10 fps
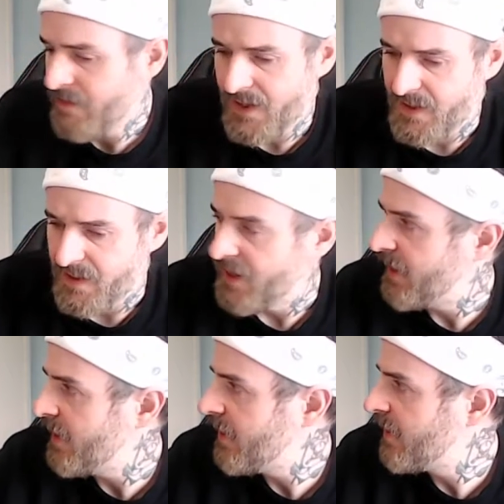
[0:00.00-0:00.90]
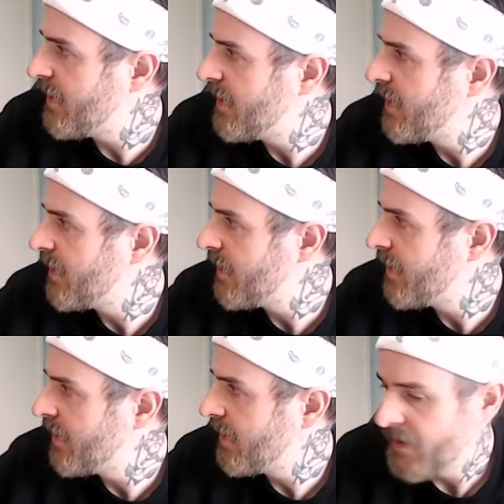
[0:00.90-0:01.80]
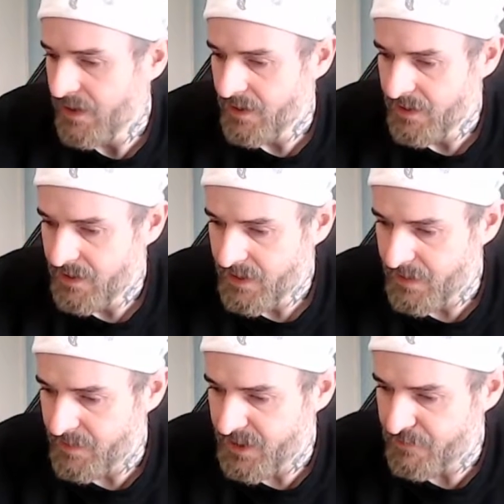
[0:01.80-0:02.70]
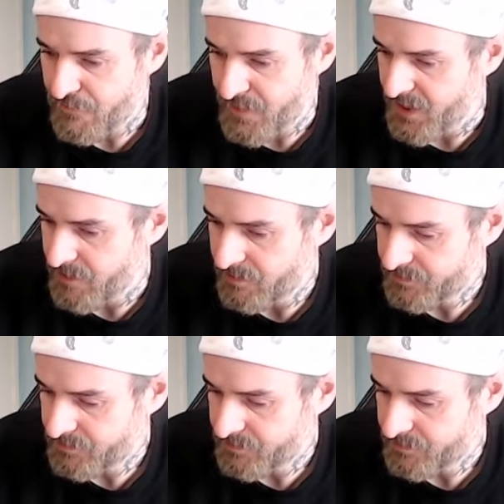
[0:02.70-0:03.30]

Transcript: And then come down from here.